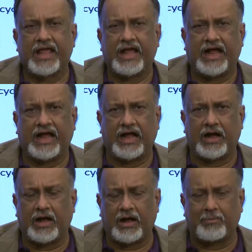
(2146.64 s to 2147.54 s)

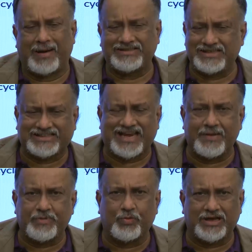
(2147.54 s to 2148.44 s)
By this
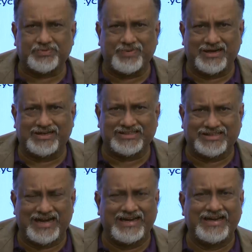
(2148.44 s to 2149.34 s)
time you must be
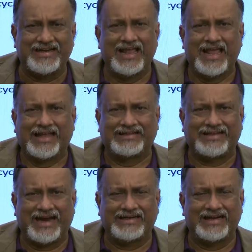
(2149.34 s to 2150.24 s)
understanding
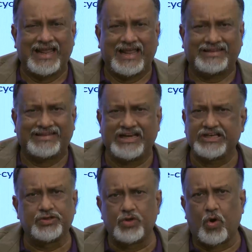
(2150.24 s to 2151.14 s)
that there
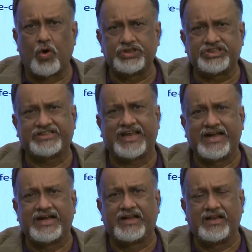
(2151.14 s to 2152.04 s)
is no
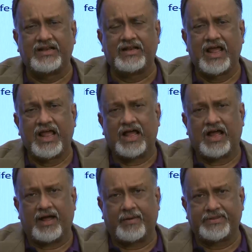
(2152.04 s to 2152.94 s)
single
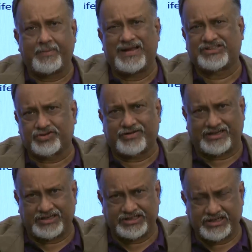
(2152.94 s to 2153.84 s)
the best
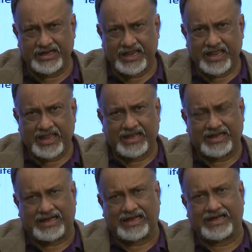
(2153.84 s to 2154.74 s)
strategy.
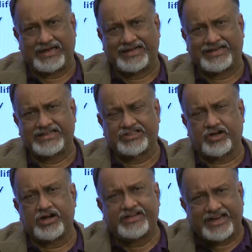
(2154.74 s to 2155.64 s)
It is
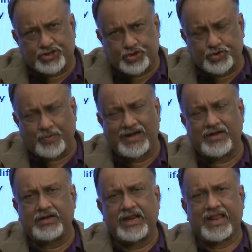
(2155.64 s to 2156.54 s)
contextual,
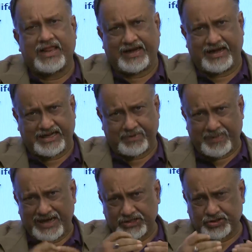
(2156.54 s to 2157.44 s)
it
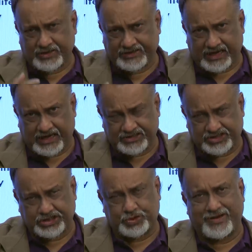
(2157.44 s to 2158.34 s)
depends on the
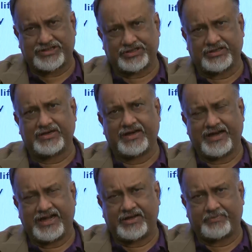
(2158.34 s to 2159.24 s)
situation,
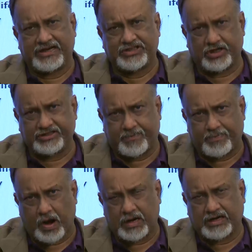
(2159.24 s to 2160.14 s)
it depends on the
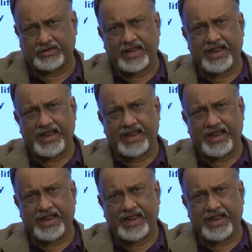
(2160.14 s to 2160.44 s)
product,